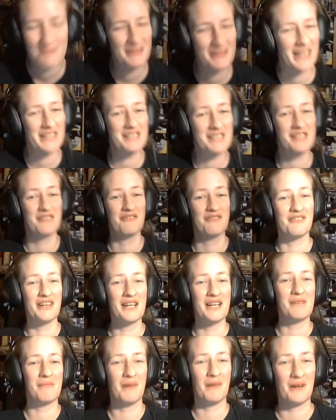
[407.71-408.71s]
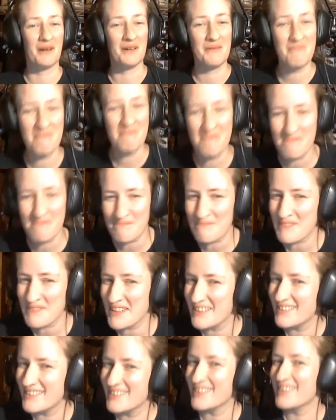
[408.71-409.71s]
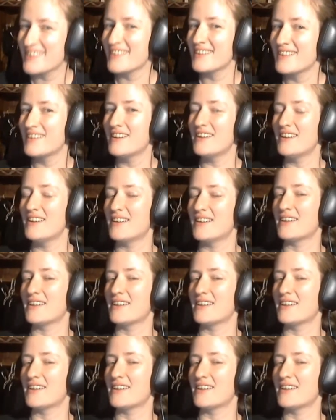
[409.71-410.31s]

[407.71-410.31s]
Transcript: That's the funny part. Uh,